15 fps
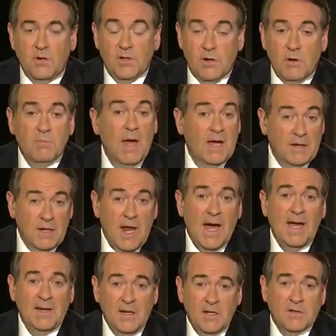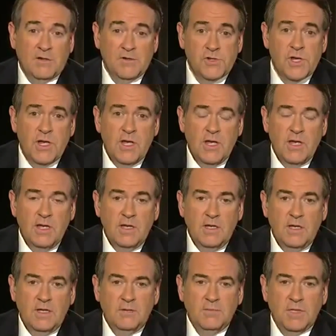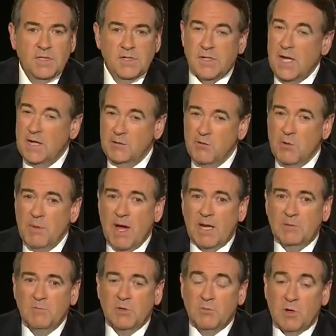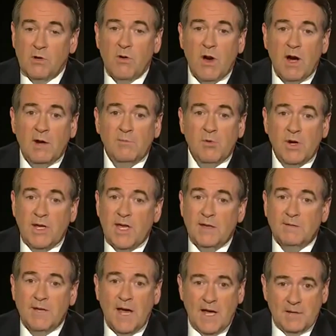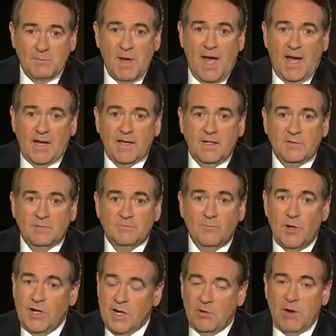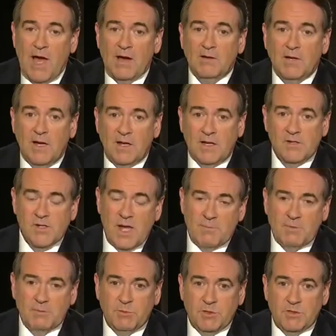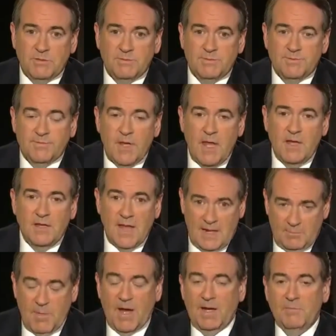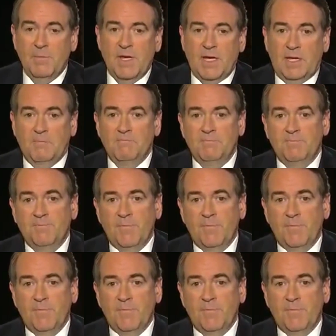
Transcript: Oh, there are about 9 others. But to tell you about them would require bringing God back, and we know how unacceptable that might be.